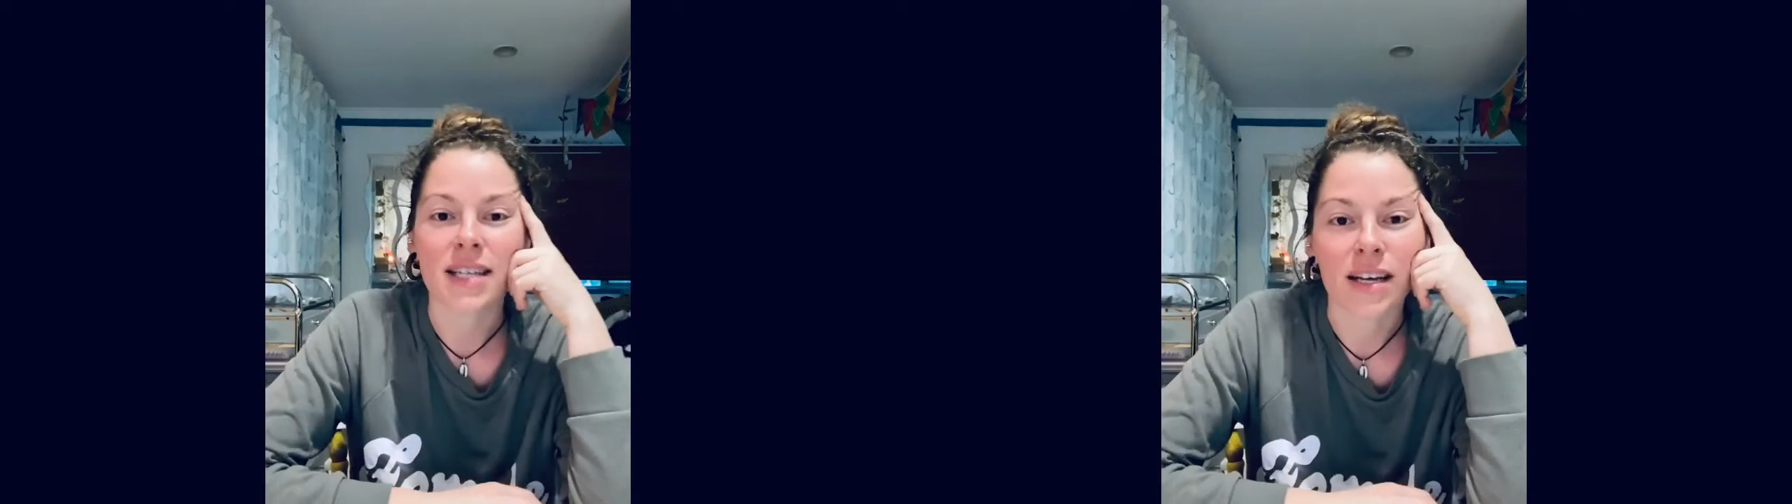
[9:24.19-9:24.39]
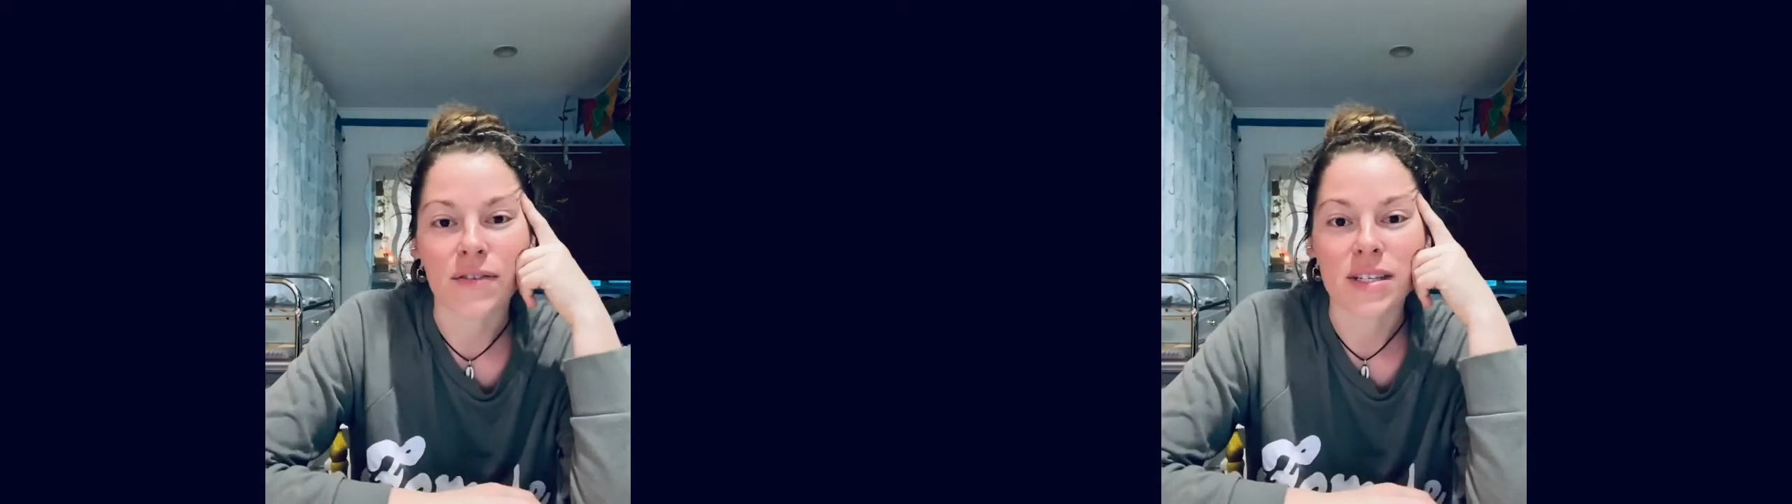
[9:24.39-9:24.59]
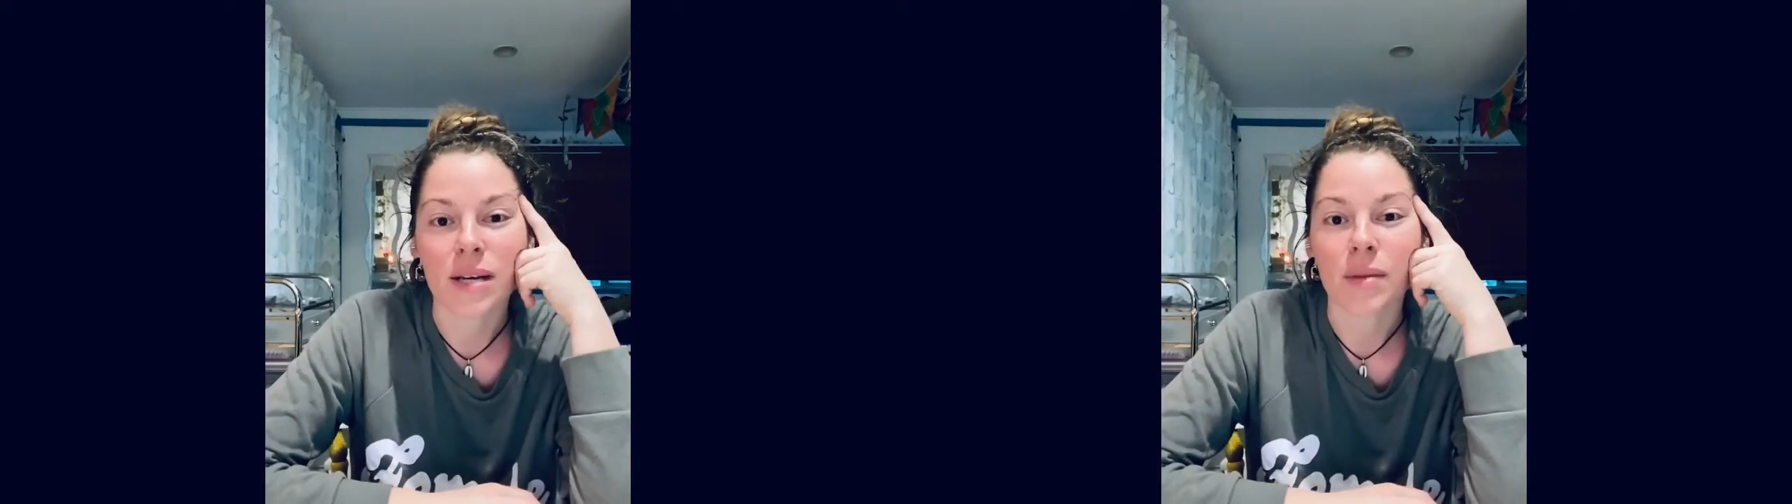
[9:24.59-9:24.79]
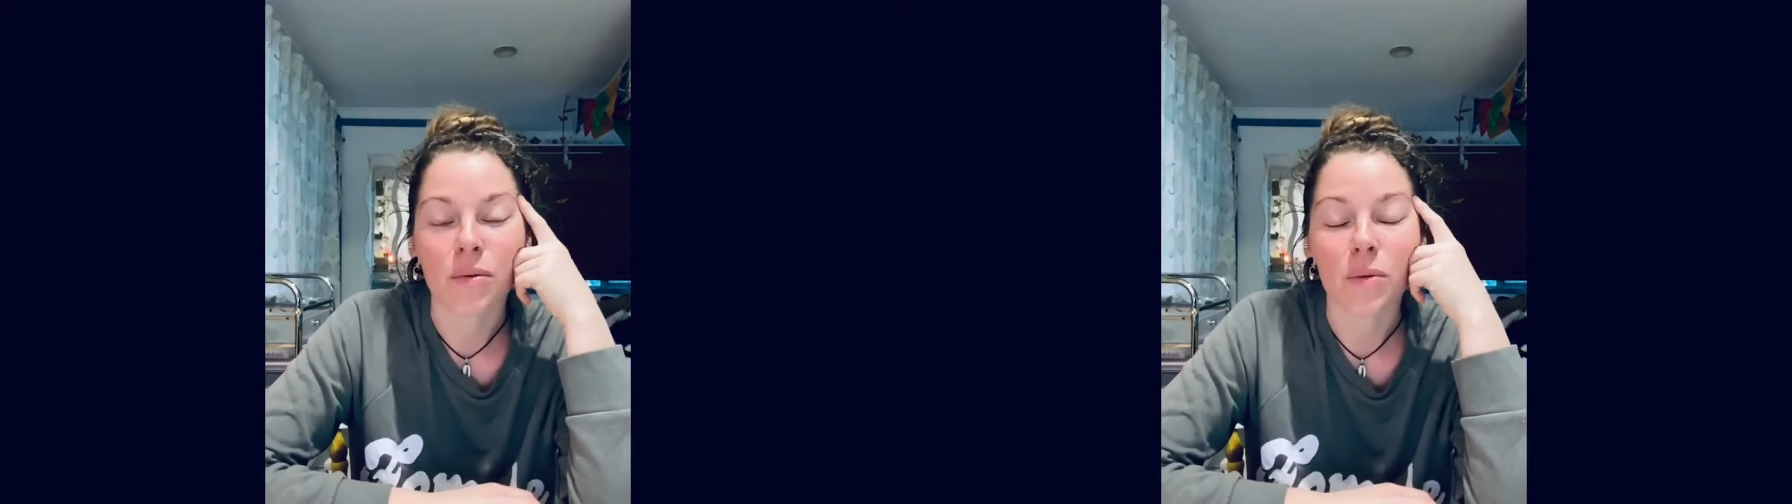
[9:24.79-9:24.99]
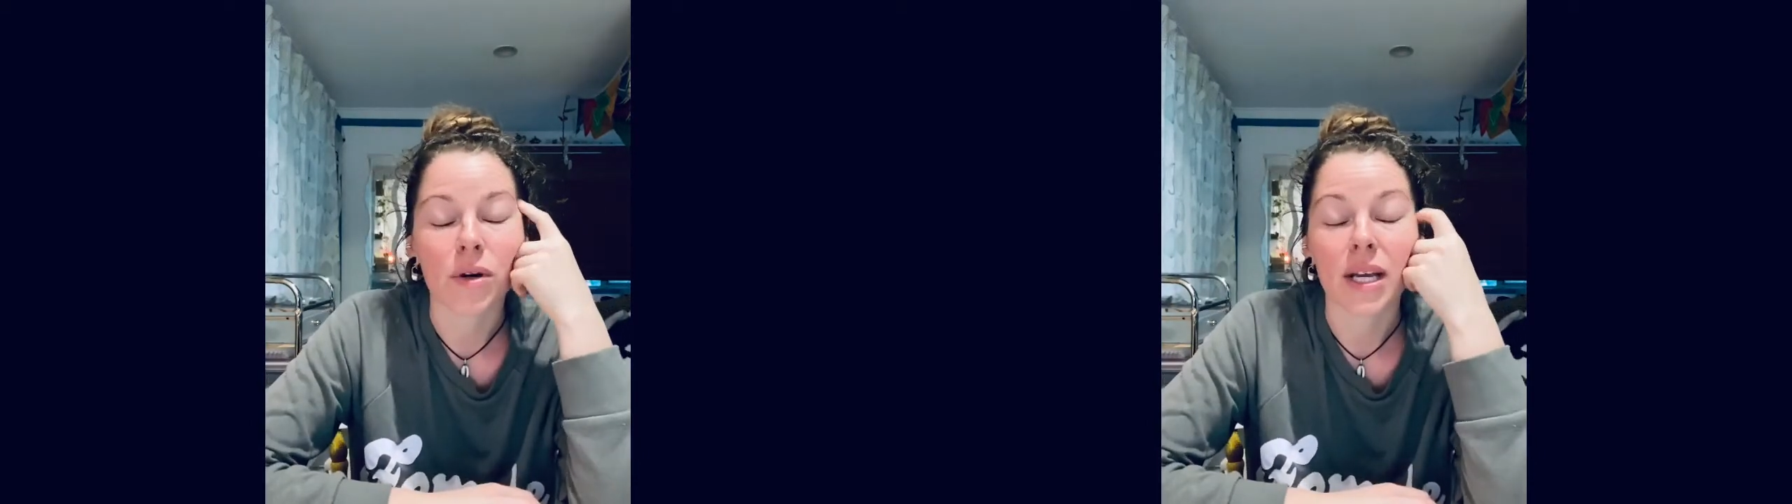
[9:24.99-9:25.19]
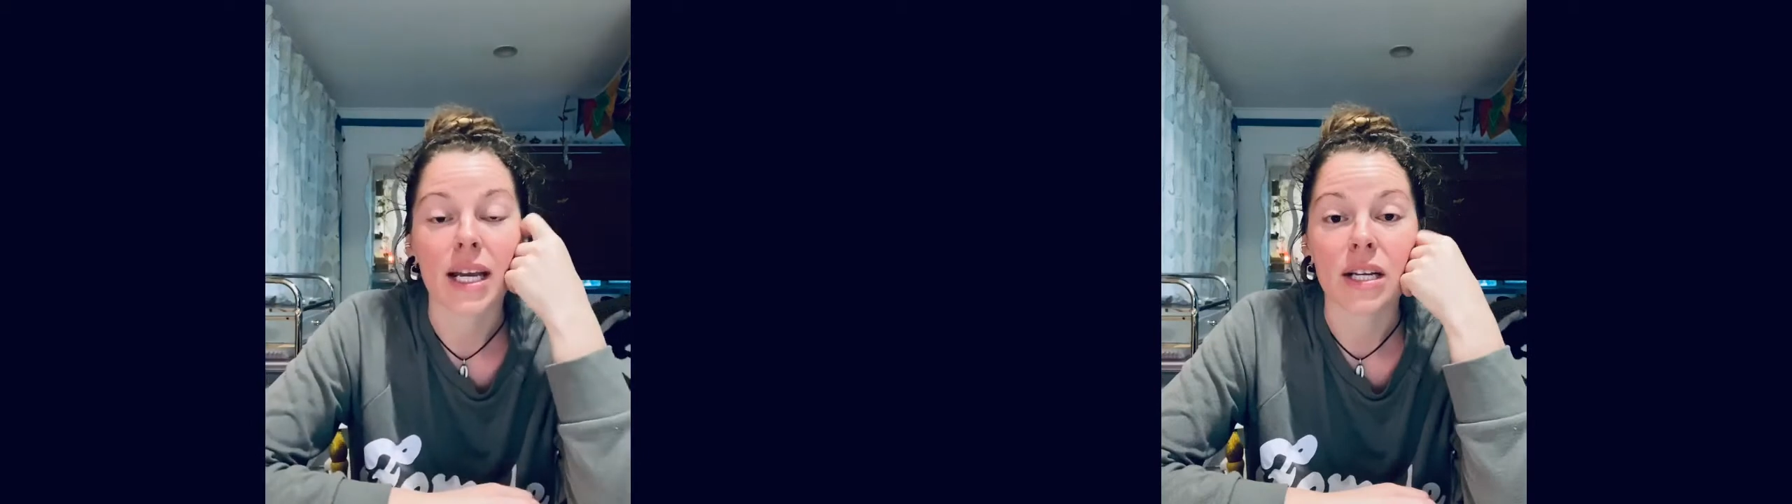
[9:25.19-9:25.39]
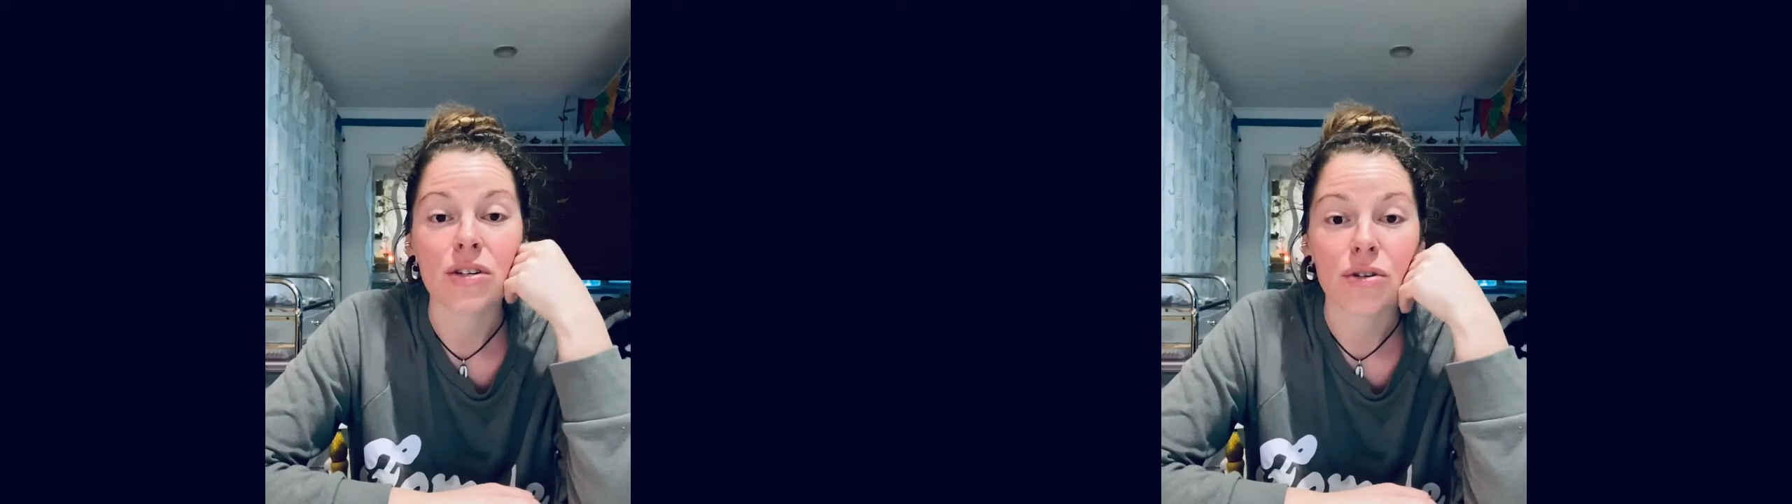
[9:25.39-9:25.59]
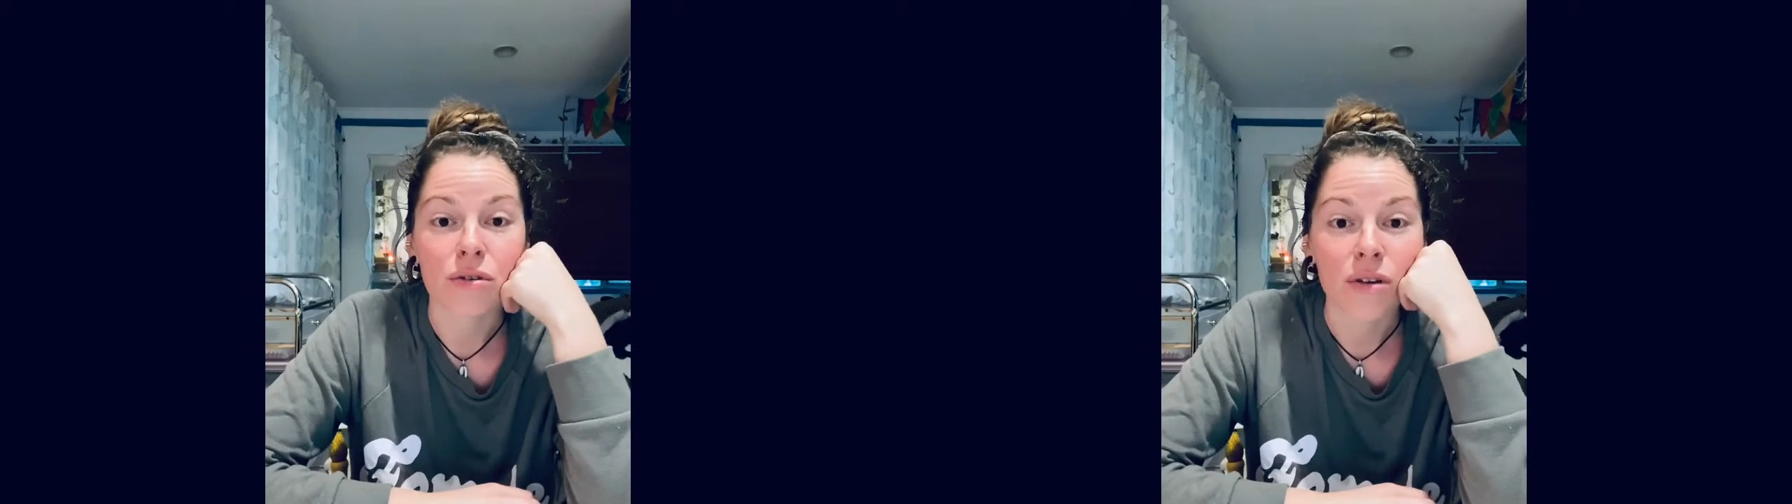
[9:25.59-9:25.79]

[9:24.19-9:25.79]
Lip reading: if it's something we want to get into.